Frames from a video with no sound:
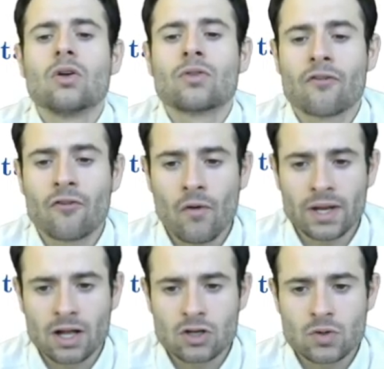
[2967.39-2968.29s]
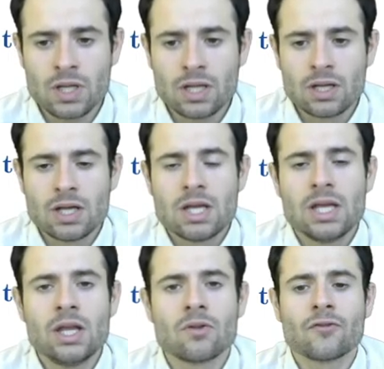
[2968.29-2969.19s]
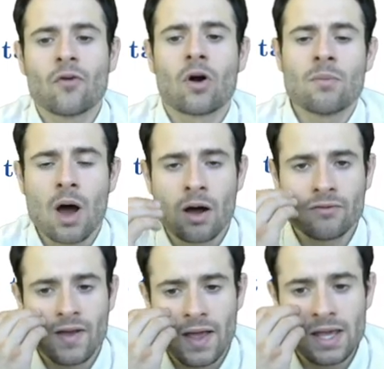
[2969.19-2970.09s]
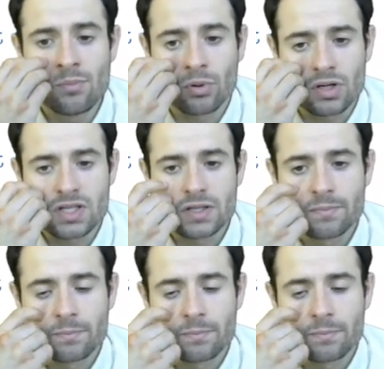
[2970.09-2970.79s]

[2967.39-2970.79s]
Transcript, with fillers: the foreign country in the form of imports.